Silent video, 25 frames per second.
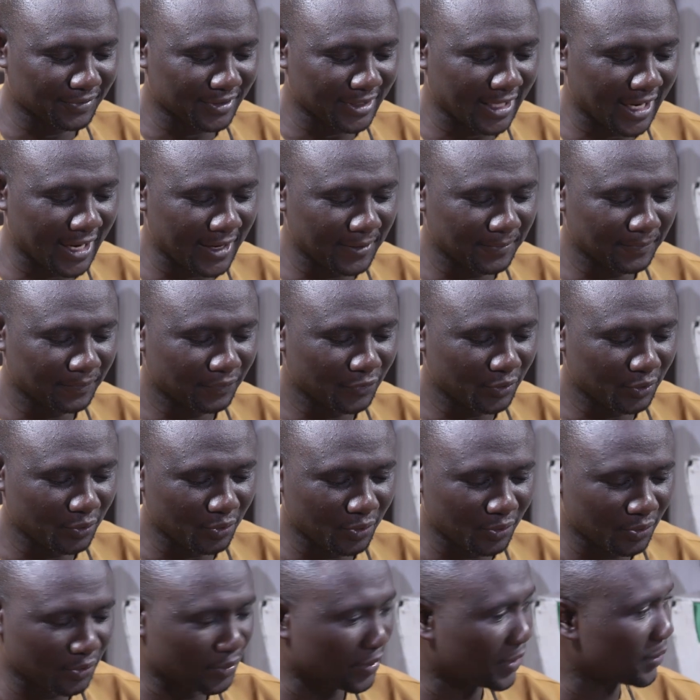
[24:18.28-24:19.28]
time,
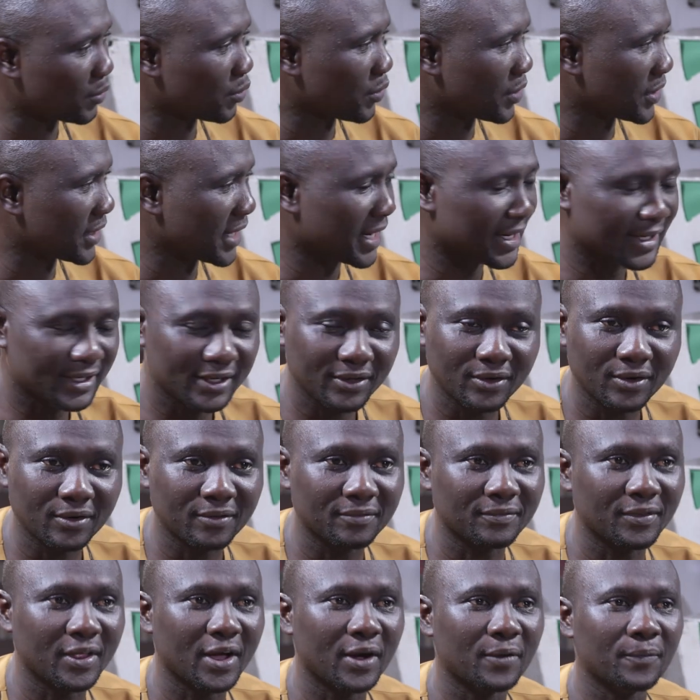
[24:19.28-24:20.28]
we're rounding
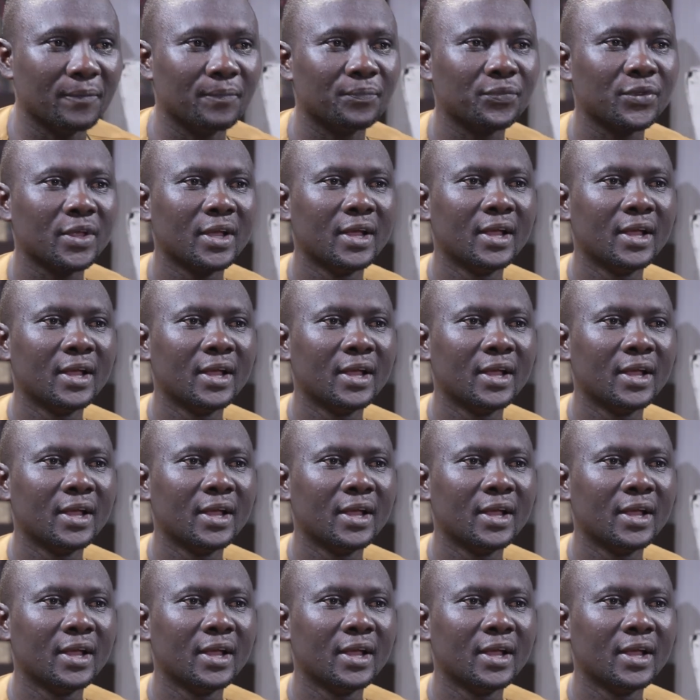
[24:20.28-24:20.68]
up now.